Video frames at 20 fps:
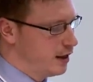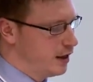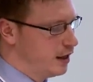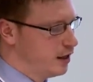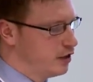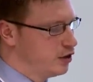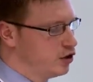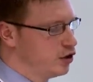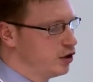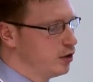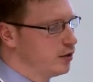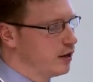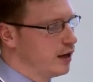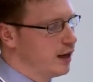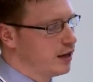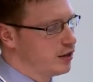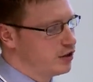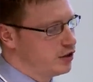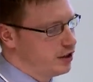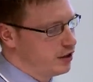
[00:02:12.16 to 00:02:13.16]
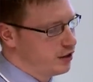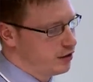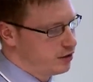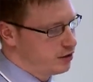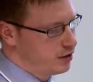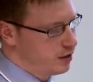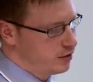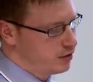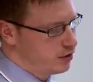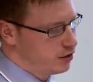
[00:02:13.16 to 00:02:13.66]
in June last year,
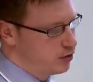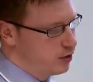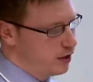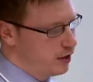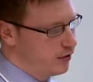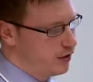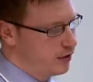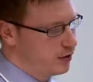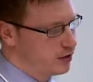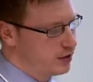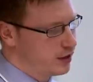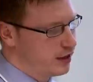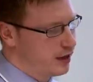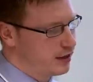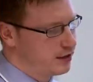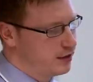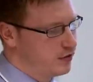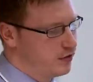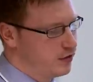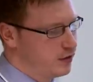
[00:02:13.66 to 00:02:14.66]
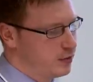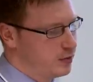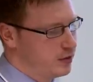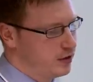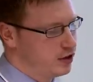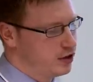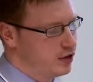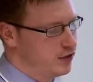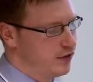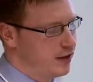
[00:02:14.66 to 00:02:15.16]
2012, I was selected for the
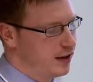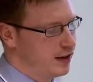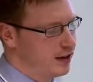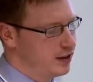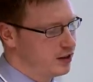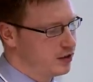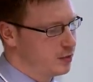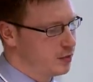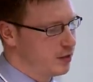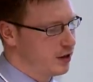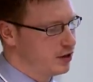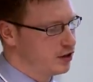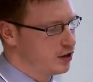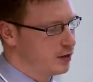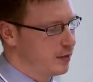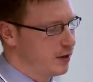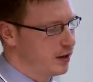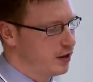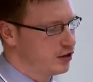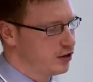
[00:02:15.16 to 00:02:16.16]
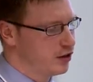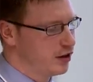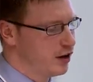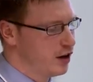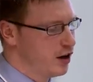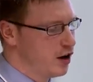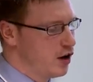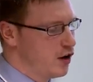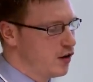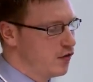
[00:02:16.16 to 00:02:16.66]
position of validation project manager
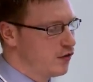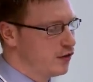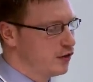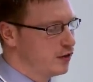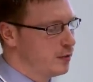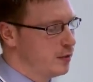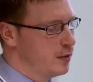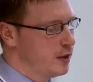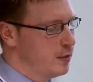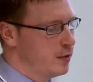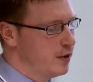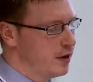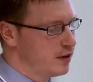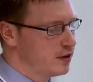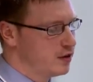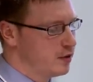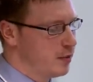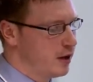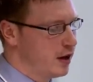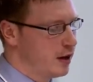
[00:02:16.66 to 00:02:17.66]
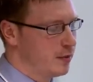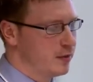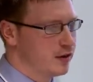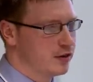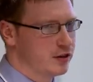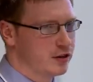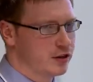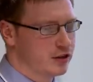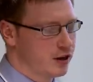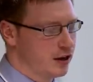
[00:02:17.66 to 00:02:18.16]
for the BPS
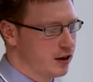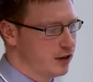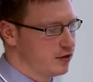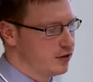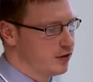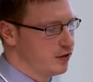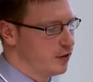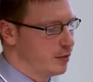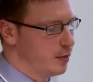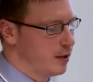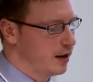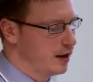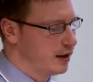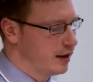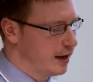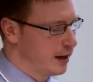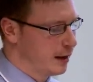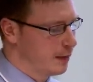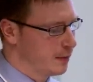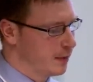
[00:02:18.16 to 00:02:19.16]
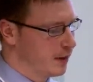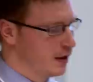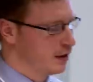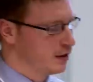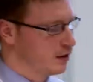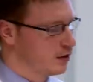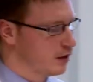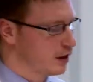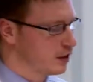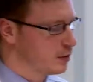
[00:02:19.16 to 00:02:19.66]
departments in Charles River, Ballinlough.
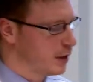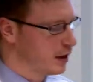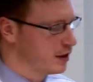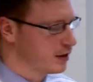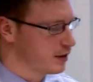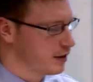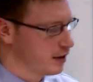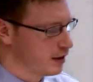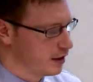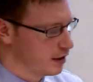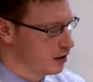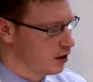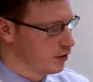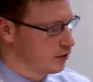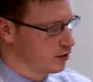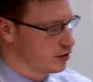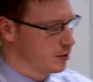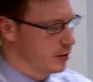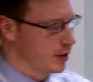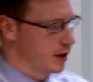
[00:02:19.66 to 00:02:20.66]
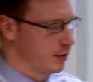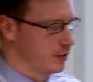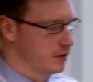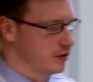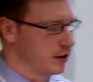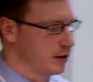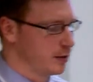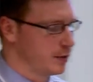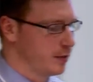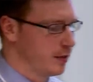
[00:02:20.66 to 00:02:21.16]
So that's basically covers
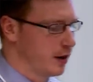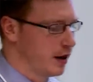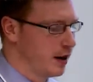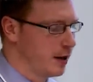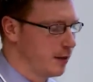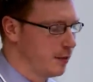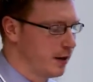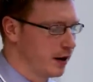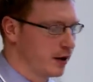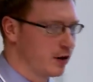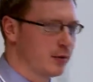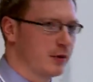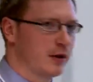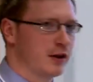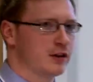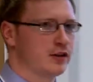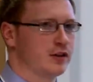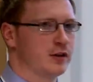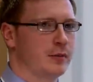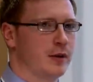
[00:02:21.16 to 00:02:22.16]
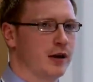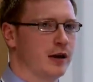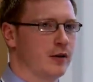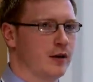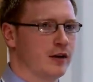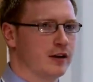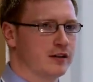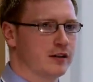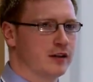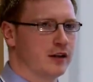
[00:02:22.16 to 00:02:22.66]
departments like microbiology,
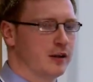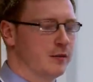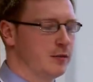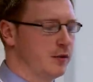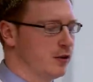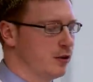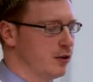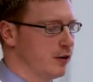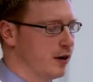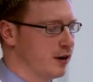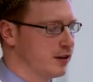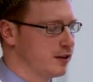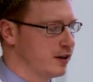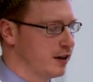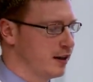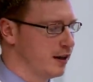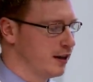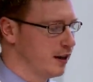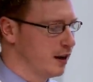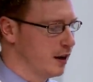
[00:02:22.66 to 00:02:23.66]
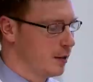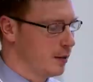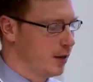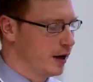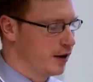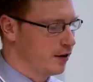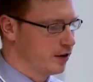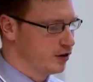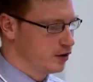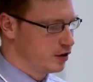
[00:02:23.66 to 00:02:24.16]
bioassay, immunoassay,
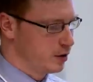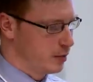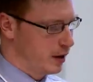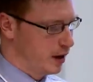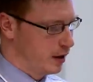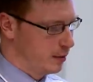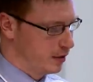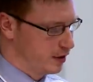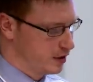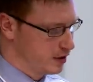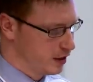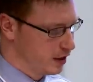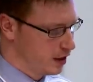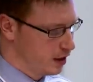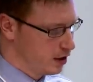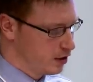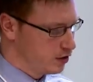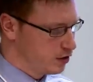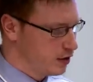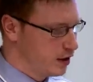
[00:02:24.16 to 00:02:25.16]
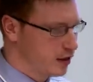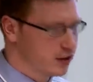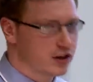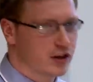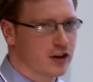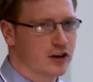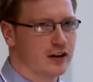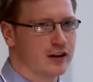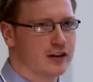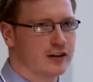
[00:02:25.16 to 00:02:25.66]
hydrogen departments. So that's
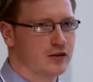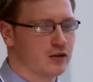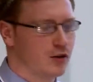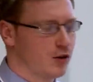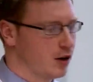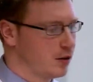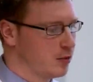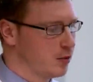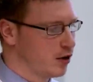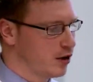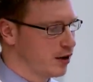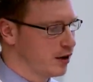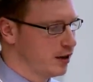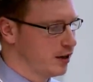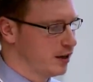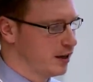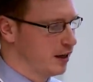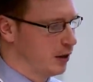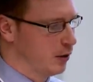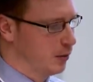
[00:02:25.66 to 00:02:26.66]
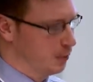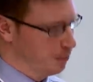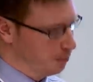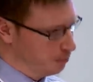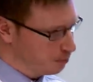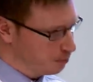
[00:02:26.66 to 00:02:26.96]
currently the role I'm working in now.